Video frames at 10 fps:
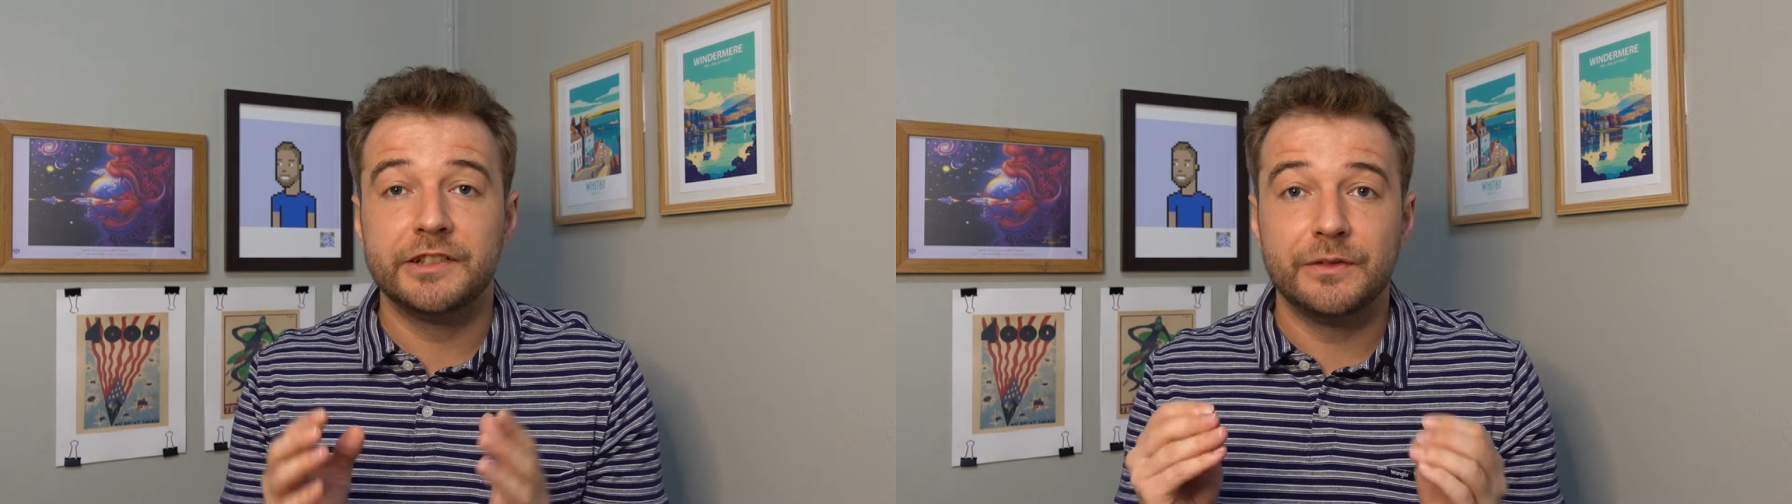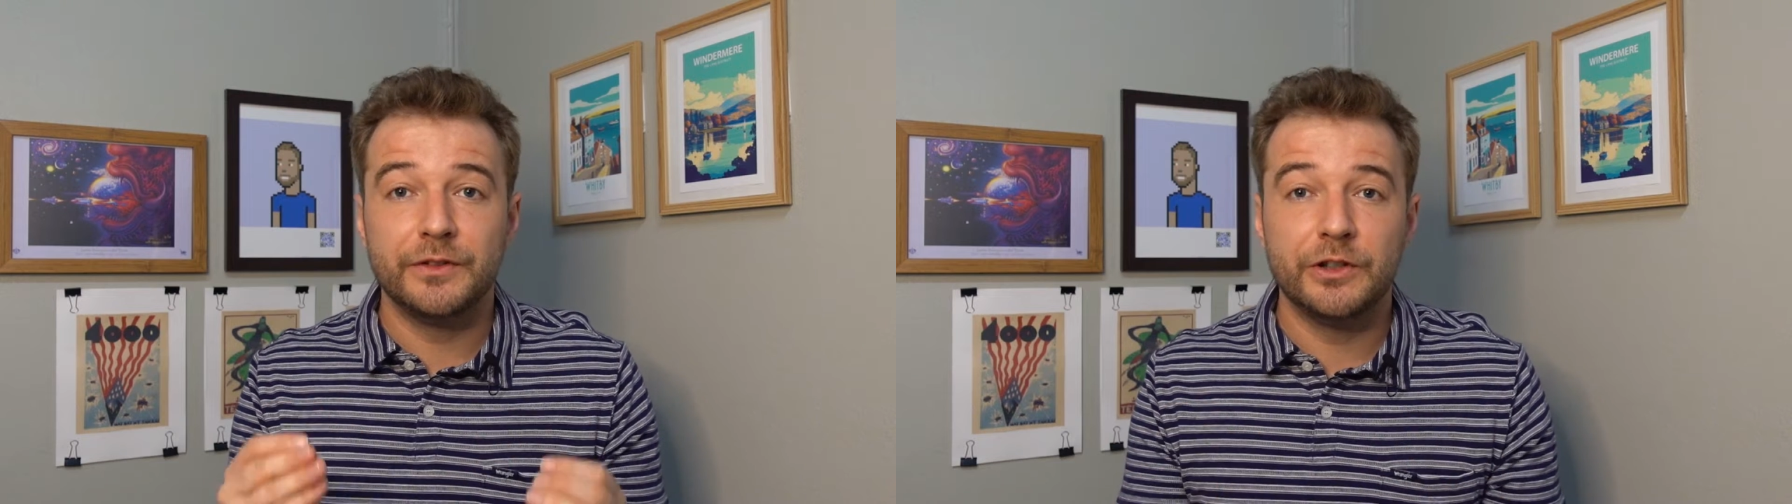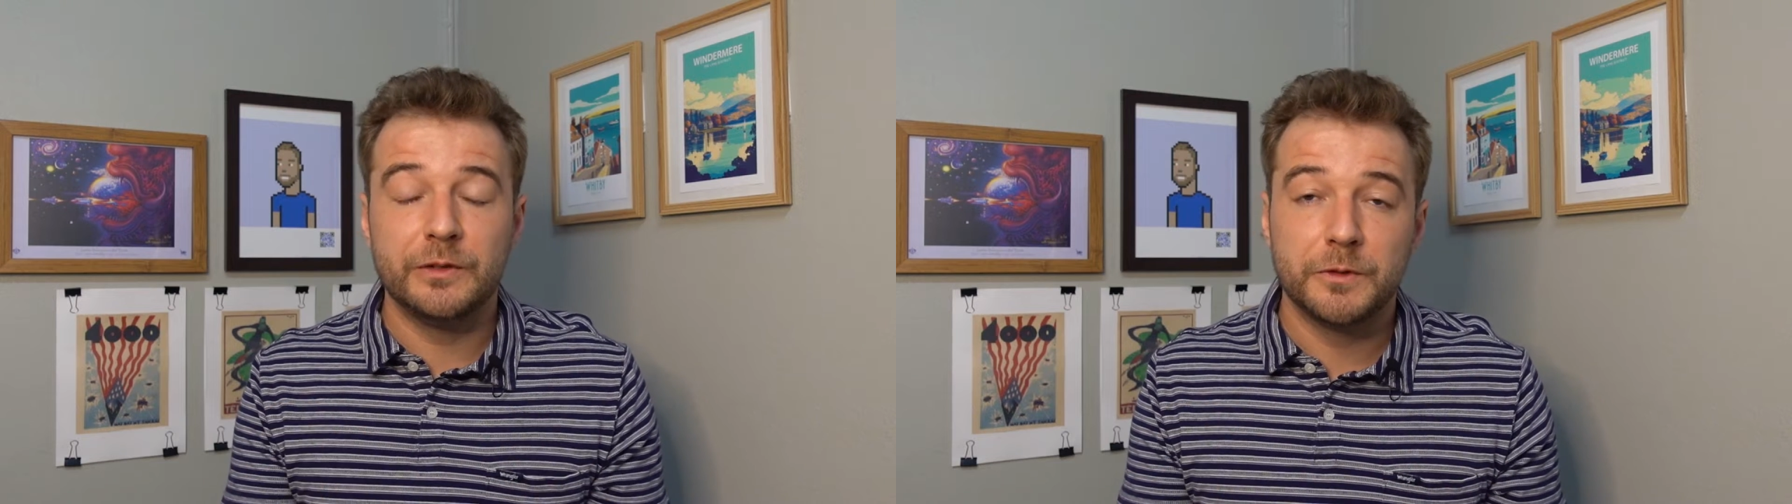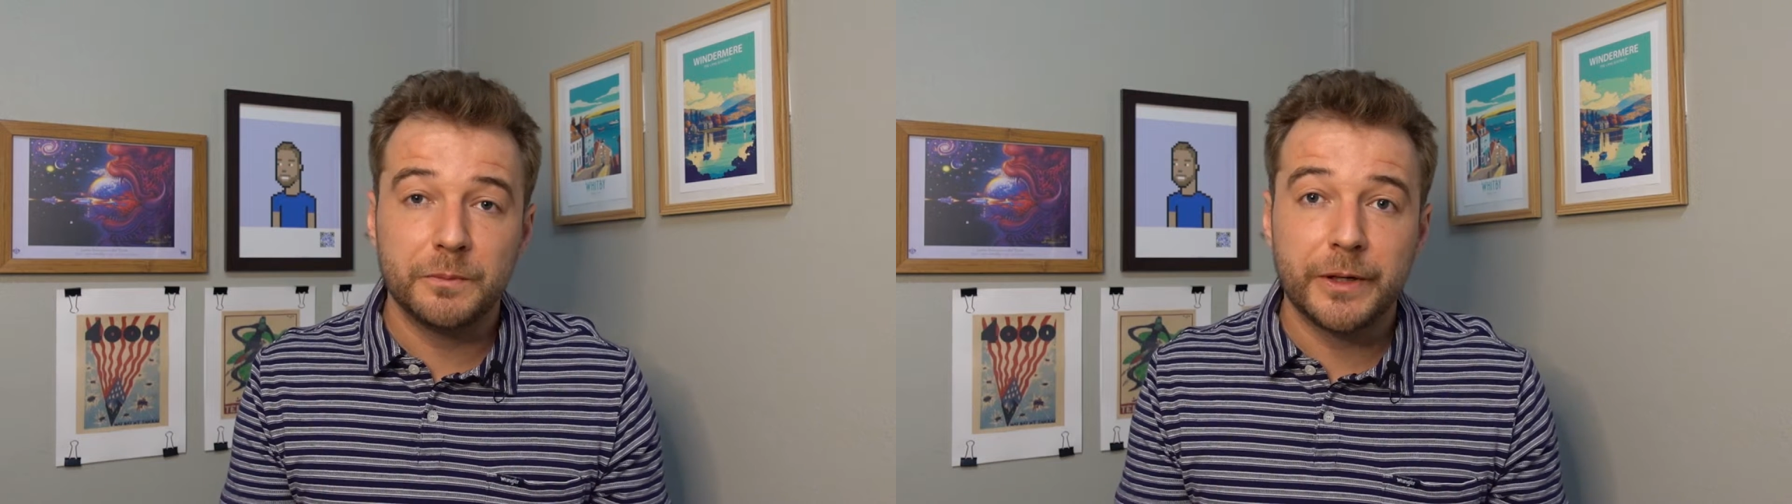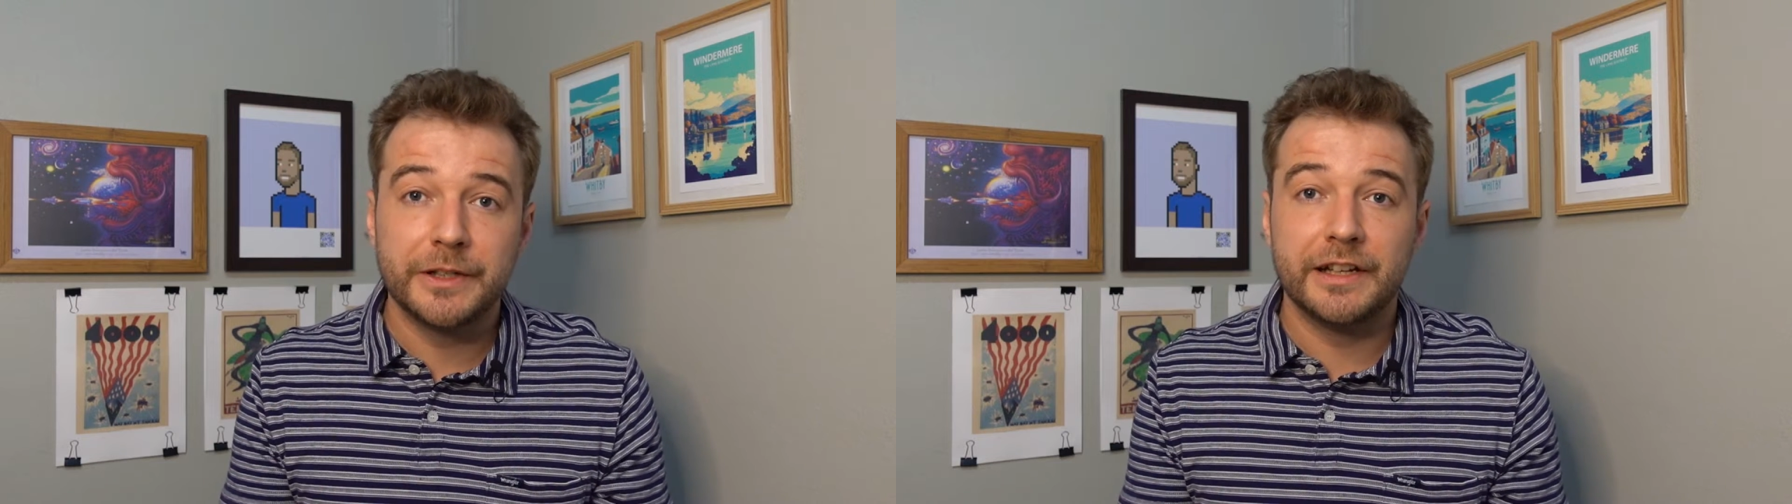of the human
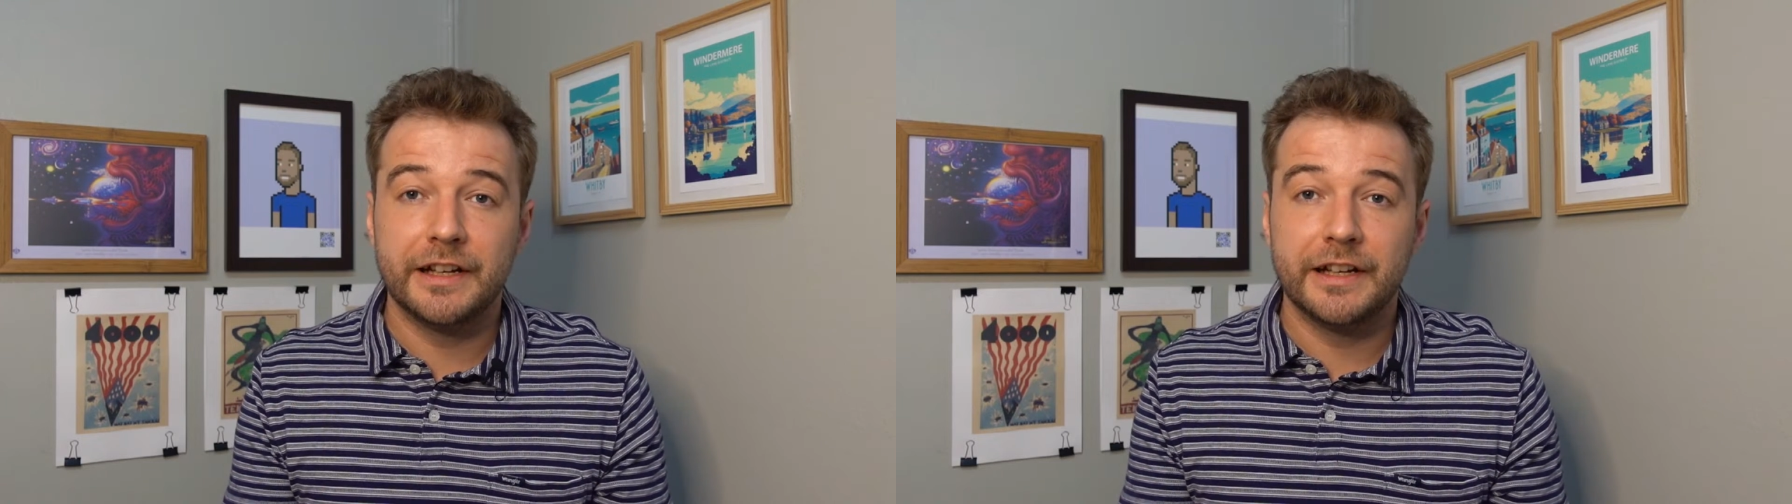body,